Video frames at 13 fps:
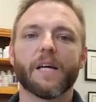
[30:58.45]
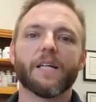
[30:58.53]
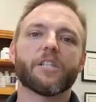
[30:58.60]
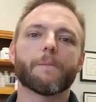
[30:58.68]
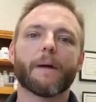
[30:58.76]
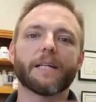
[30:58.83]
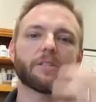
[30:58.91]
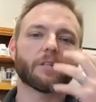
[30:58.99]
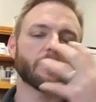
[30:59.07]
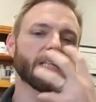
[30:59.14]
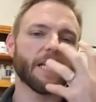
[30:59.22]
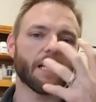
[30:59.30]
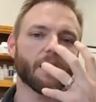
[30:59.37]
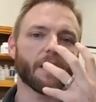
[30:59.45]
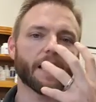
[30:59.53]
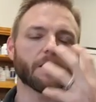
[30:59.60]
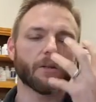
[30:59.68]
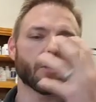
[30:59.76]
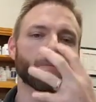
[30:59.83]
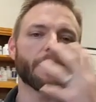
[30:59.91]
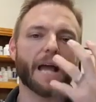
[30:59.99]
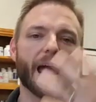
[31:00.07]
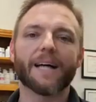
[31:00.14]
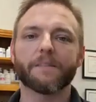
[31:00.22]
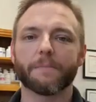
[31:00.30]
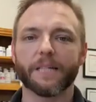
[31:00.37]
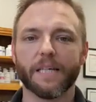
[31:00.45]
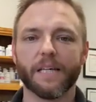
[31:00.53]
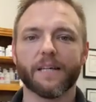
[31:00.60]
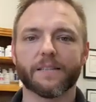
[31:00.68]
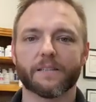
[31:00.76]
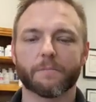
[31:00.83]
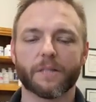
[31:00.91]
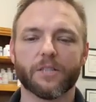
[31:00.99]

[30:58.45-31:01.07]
she might start to get like a little bit of asthma-y and some